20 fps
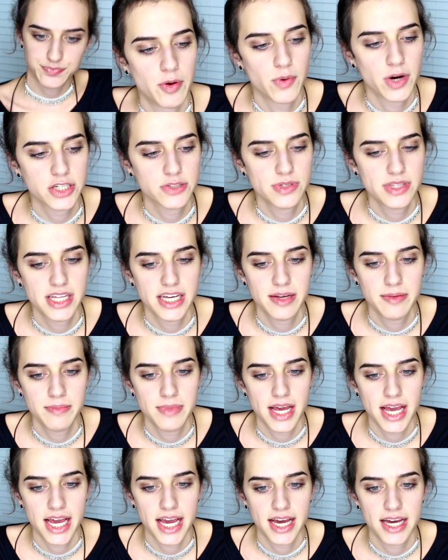I worked with him
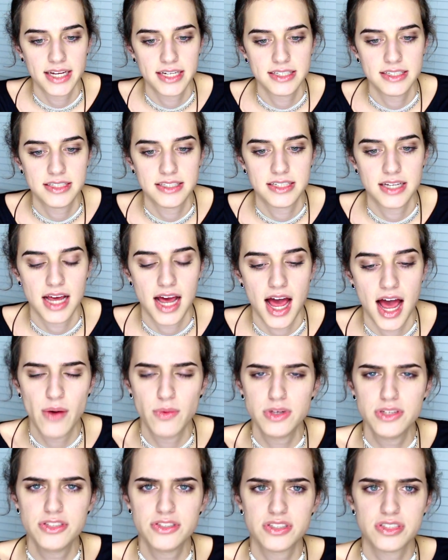and I
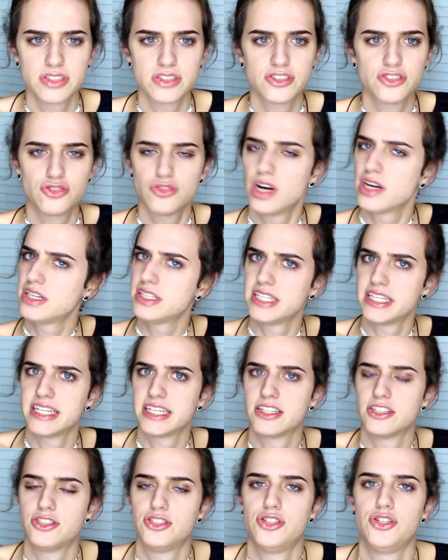was
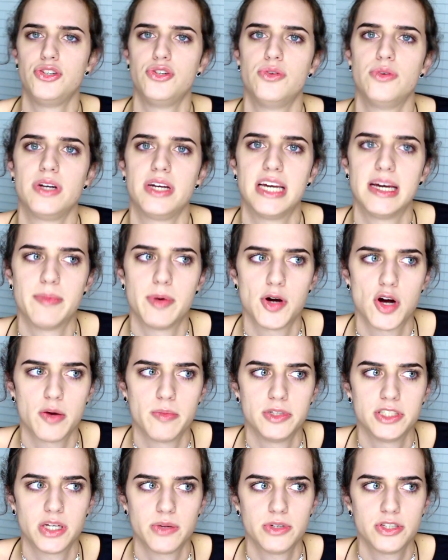struggling to get my
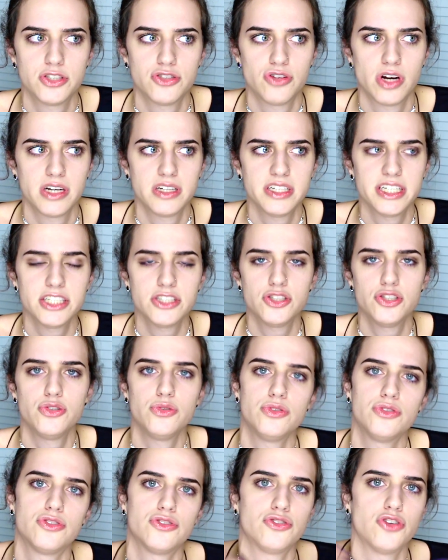hormones. I was struggling
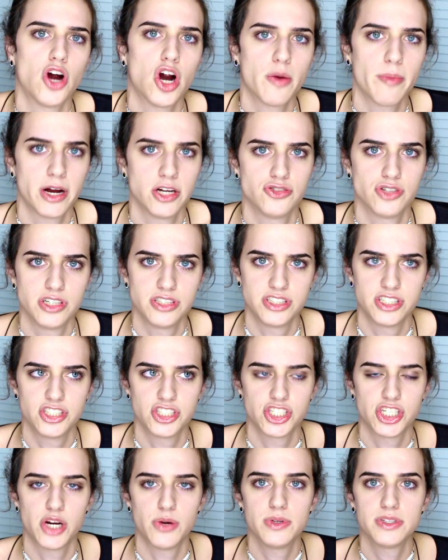to start my
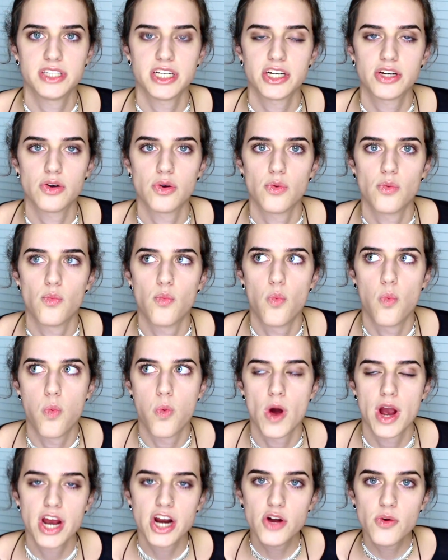transition. I was like,
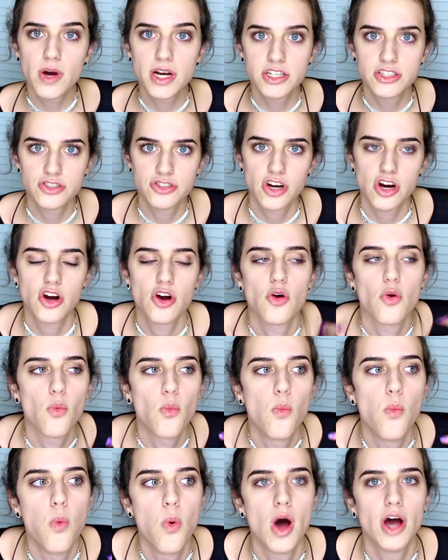where do I start?
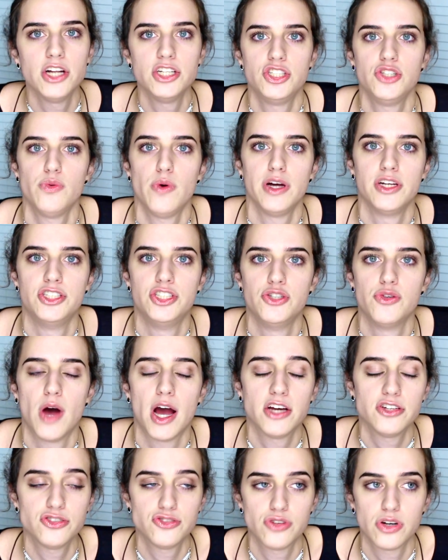What do I do?
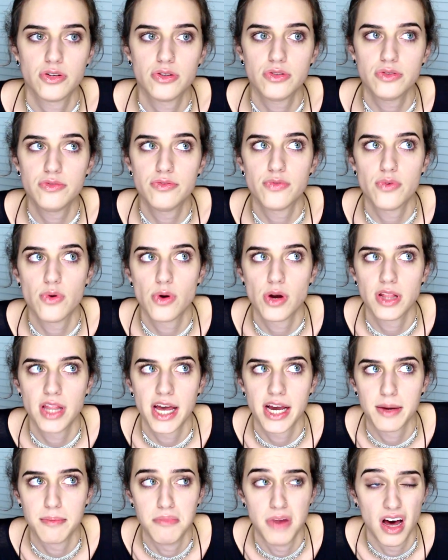I struggled for
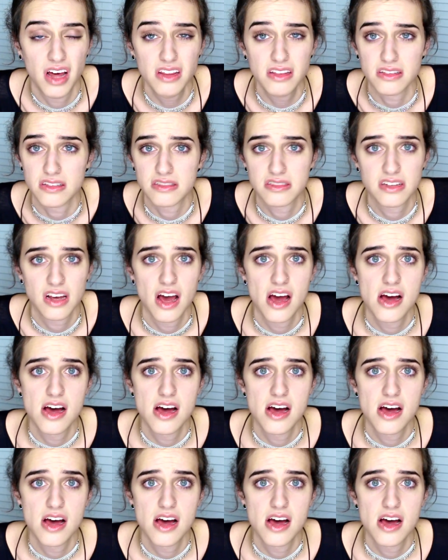like months.